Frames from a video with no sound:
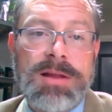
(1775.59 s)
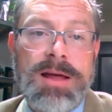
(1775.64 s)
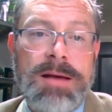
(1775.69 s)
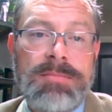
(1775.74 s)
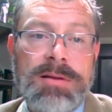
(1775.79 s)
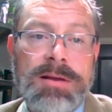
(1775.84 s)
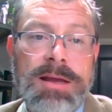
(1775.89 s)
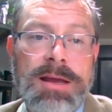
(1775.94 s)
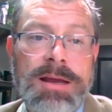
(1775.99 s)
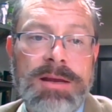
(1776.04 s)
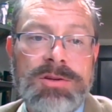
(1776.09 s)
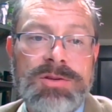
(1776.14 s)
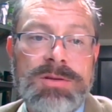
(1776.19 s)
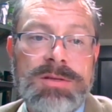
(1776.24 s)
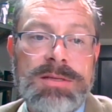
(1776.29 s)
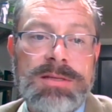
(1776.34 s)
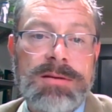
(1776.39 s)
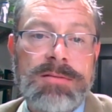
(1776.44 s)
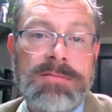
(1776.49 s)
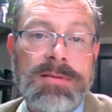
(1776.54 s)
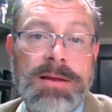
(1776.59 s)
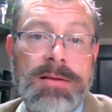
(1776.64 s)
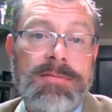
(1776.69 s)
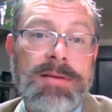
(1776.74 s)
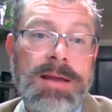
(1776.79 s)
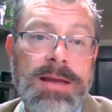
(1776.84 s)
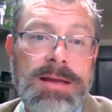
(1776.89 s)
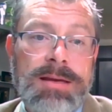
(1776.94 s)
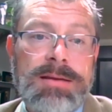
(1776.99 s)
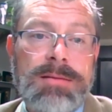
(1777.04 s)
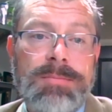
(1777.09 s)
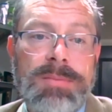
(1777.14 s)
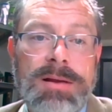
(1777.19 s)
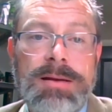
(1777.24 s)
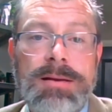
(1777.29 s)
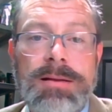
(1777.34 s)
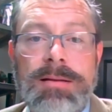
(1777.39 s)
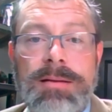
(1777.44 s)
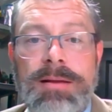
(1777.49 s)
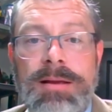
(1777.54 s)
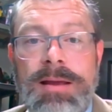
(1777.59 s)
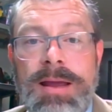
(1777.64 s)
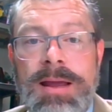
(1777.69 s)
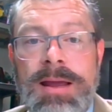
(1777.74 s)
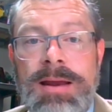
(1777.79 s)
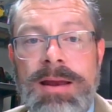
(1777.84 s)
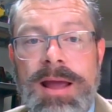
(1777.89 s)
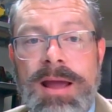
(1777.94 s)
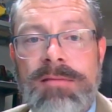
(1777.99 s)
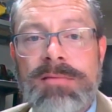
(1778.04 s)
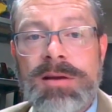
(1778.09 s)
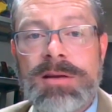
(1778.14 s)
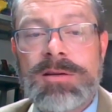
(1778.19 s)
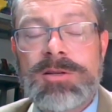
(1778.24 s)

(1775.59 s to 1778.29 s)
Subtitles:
obligations of living independently and having.